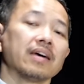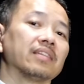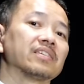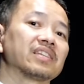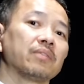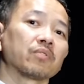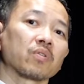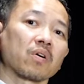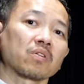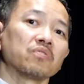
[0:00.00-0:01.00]
The same
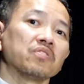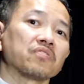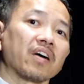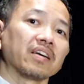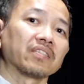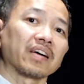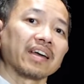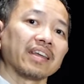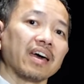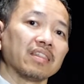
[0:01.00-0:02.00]
chord we find
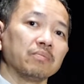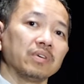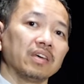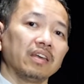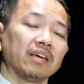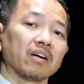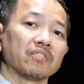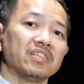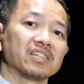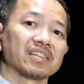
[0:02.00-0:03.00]
right at the beginning
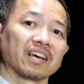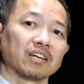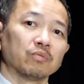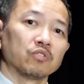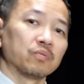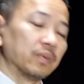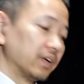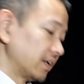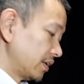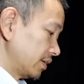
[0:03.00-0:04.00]
of this second movement.